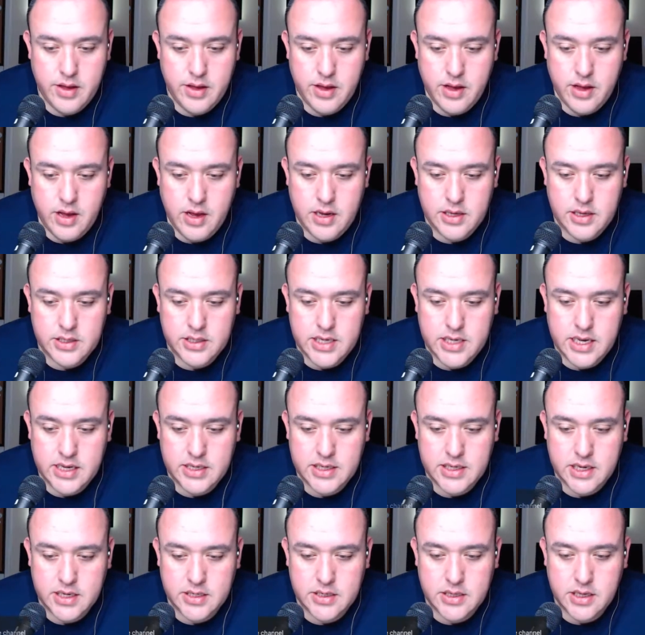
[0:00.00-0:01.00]
Oh, Seth
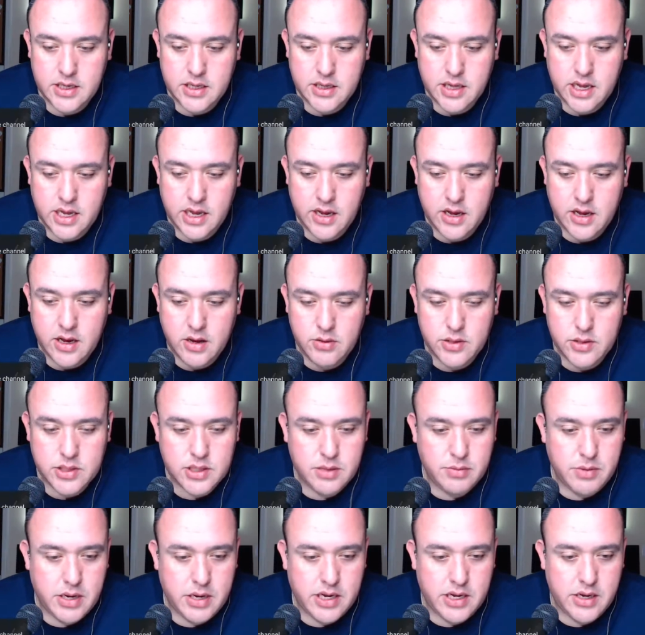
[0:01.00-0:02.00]
says the link goes to
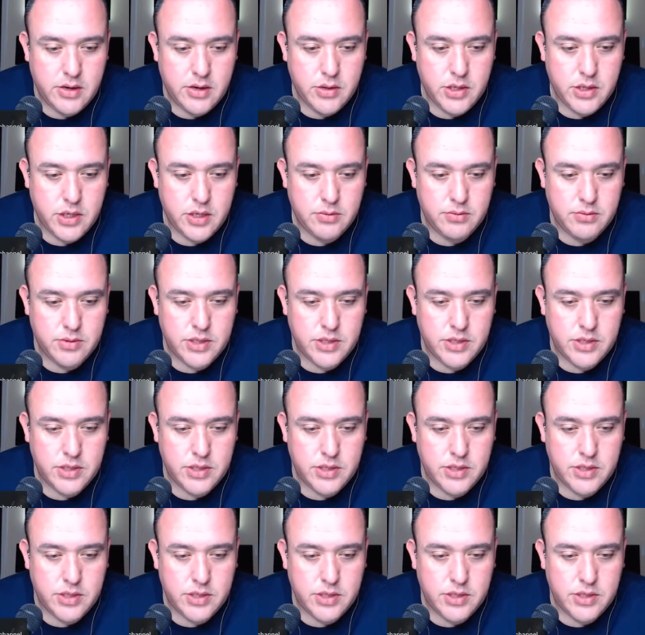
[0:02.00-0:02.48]
my YouTube